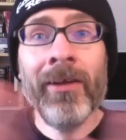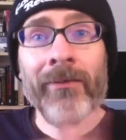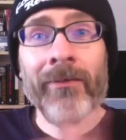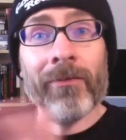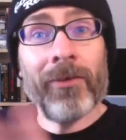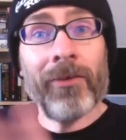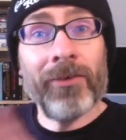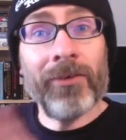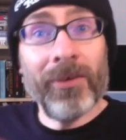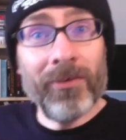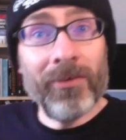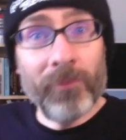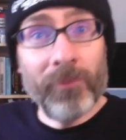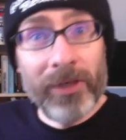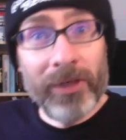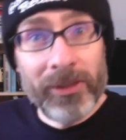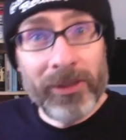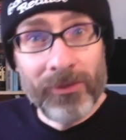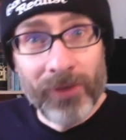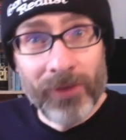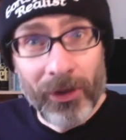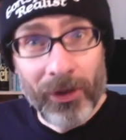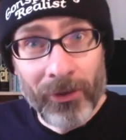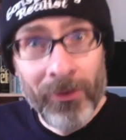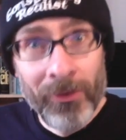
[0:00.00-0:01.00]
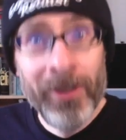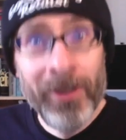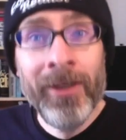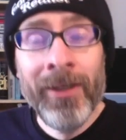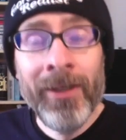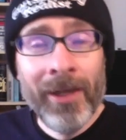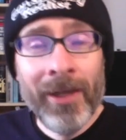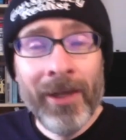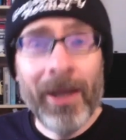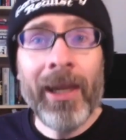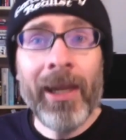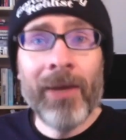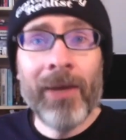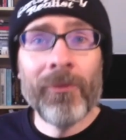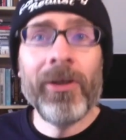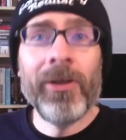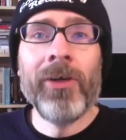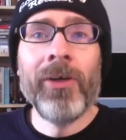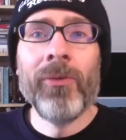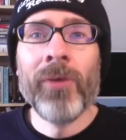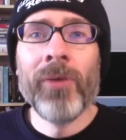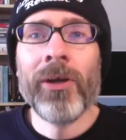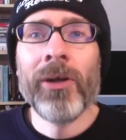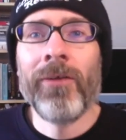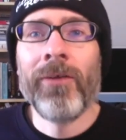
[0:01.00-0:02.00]
versus when you know a
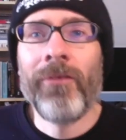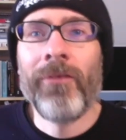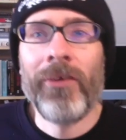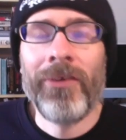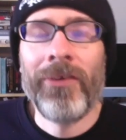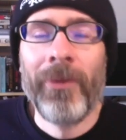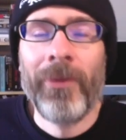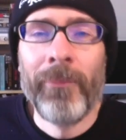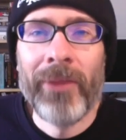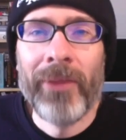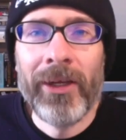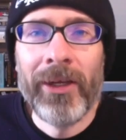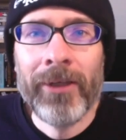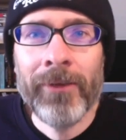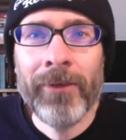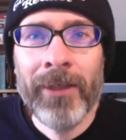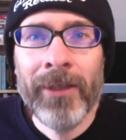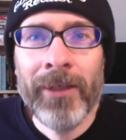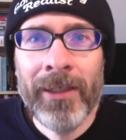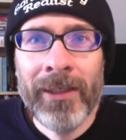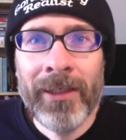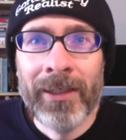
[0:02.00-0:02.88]
real word for something.